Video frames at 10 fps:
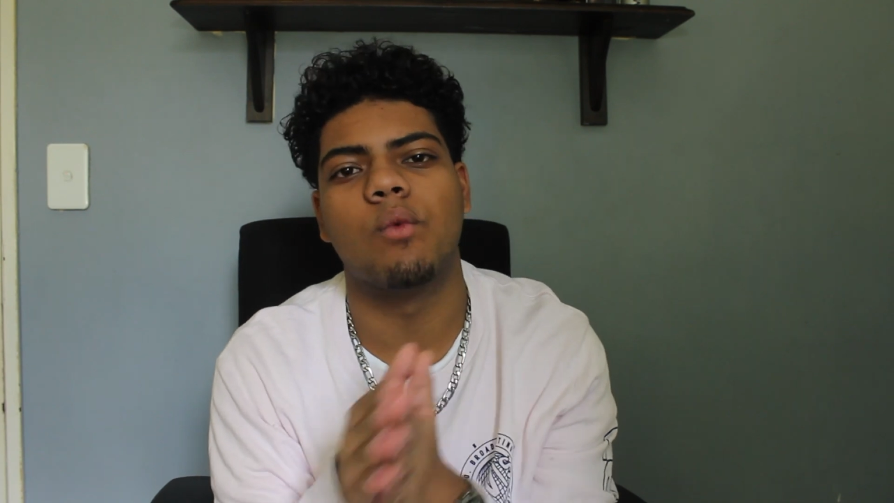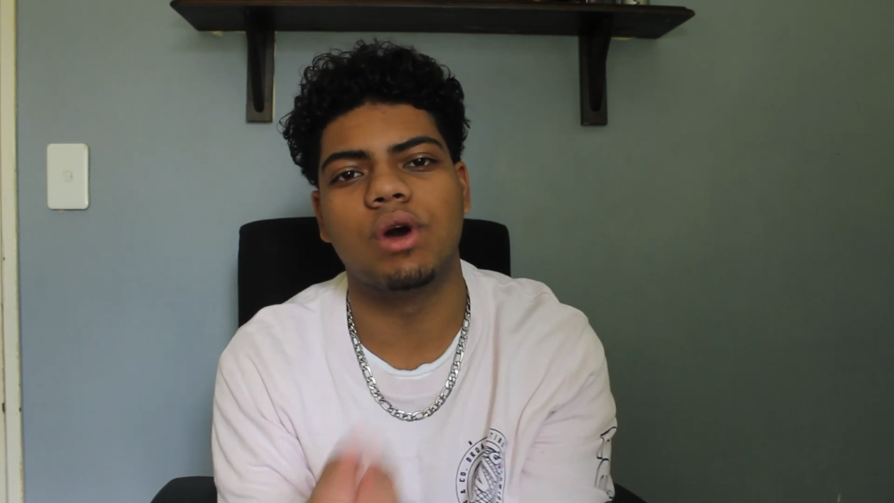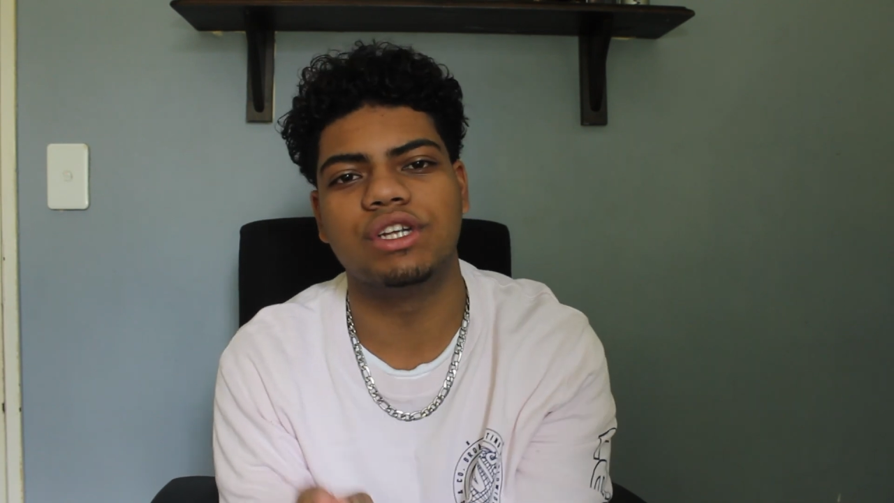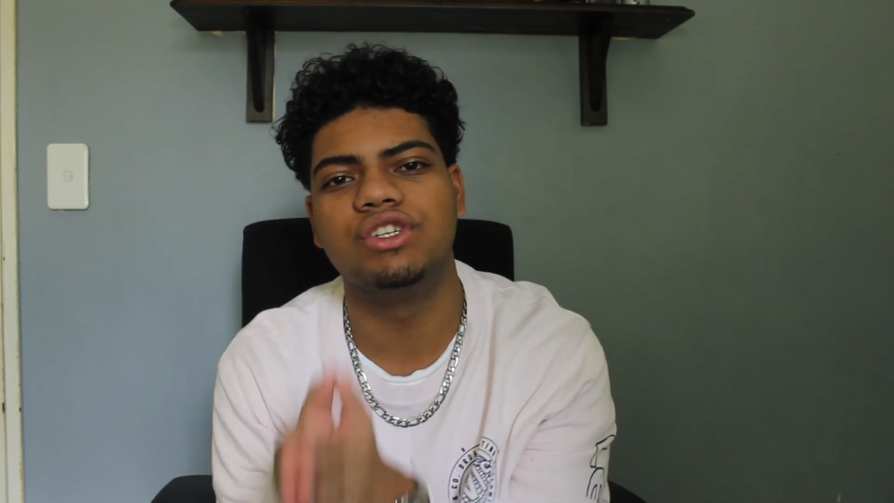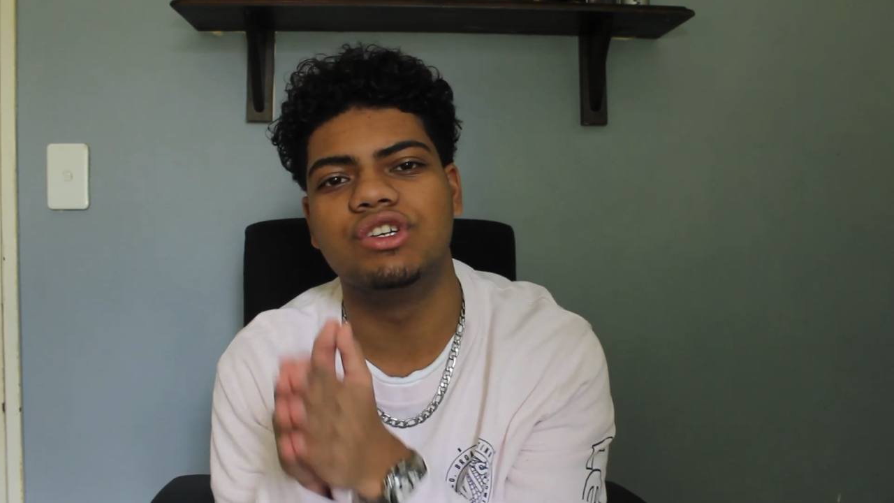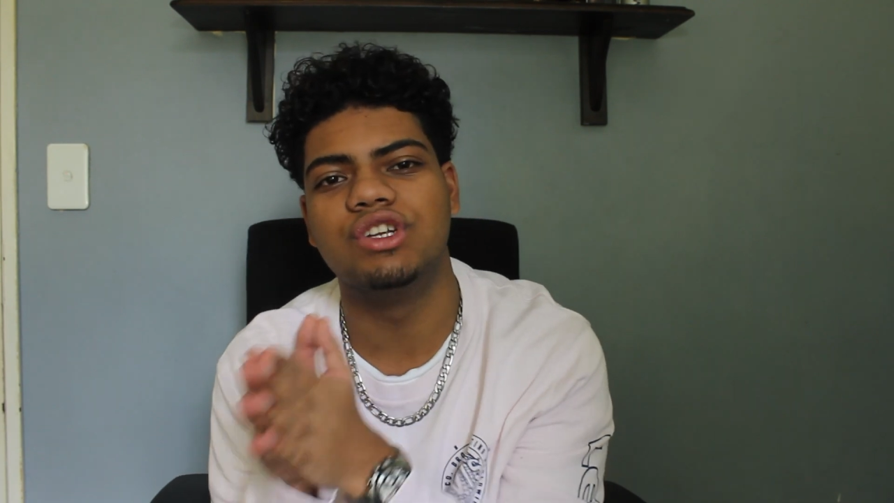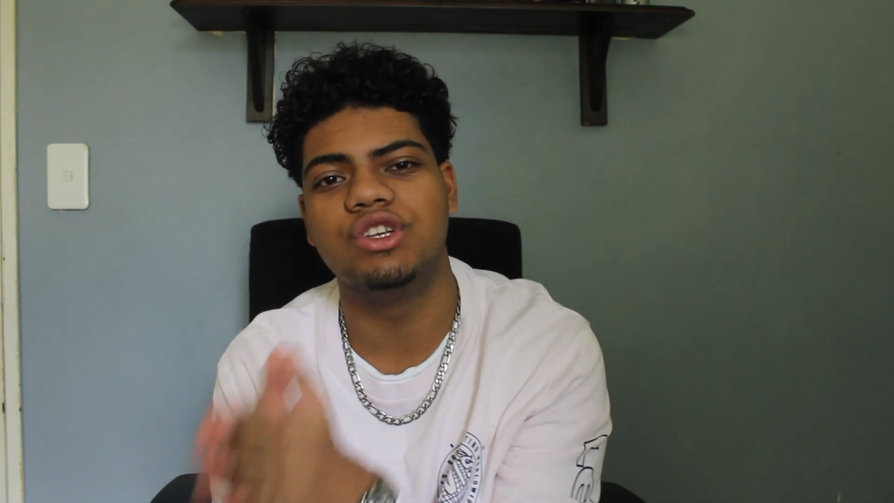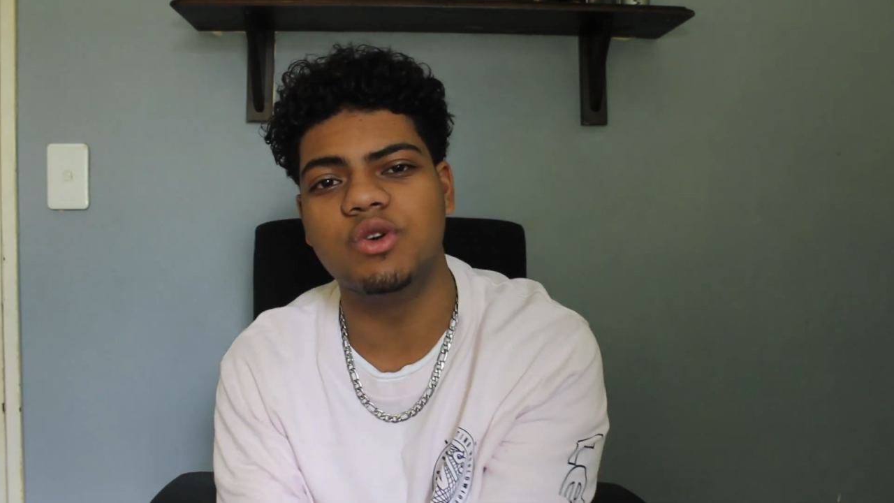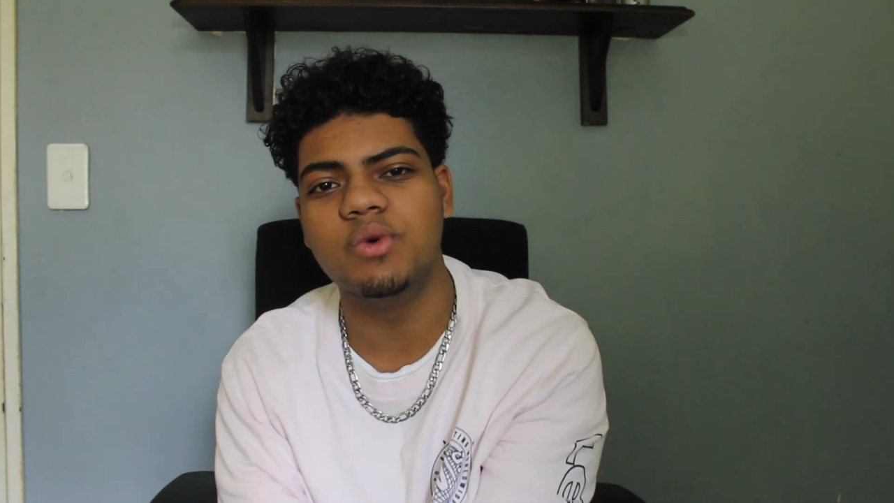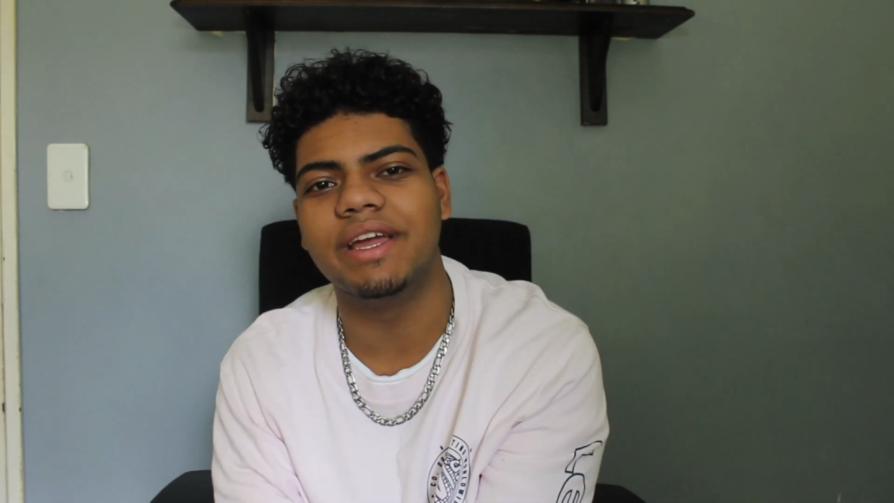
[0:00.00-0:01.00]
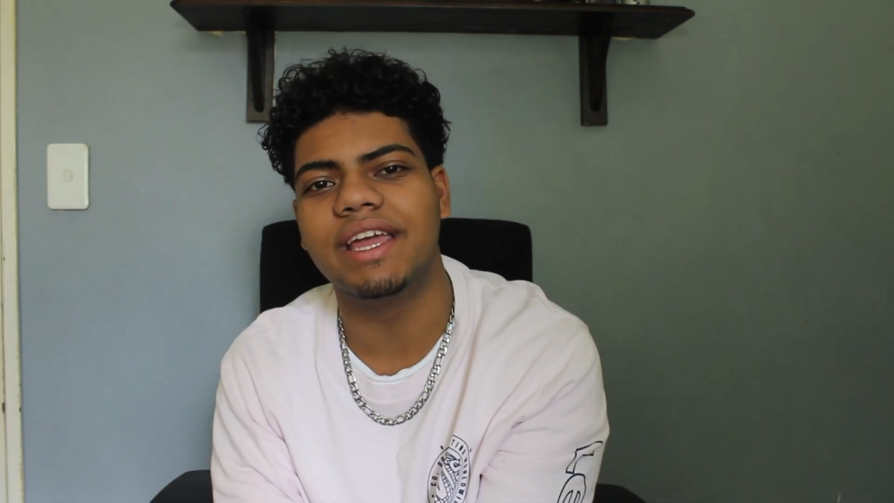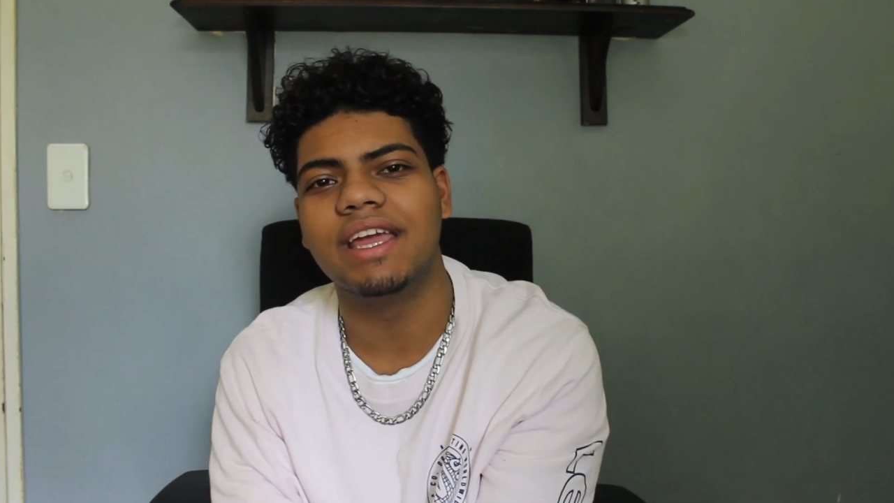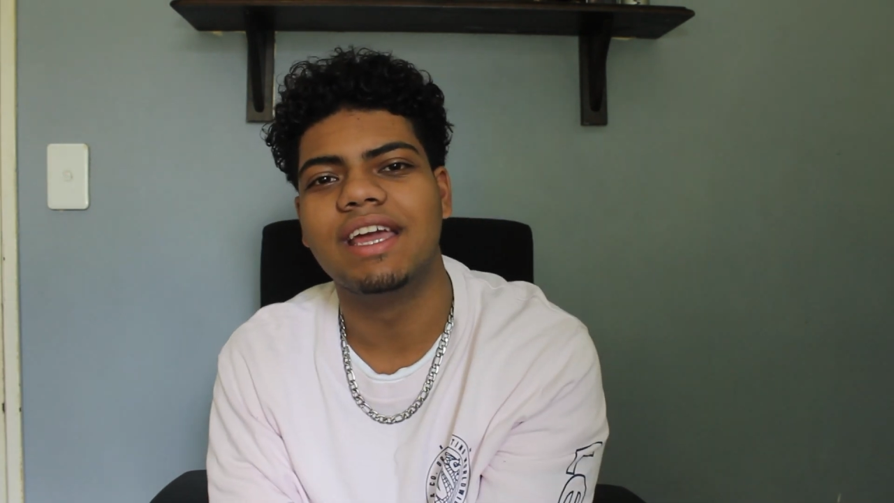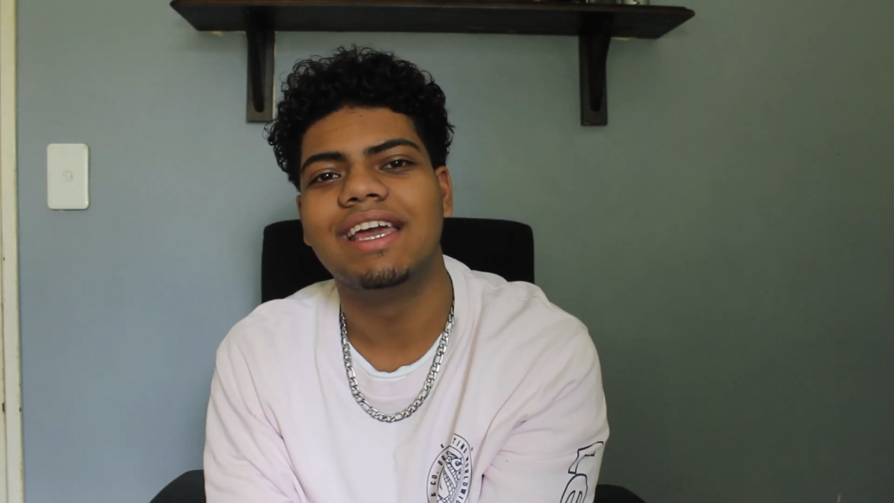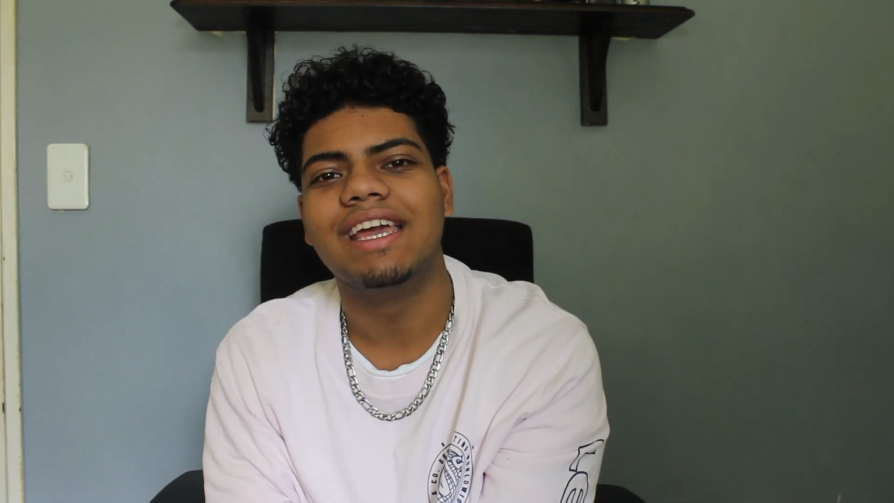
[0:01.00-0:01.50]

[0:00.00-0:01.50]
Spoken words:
what you're doing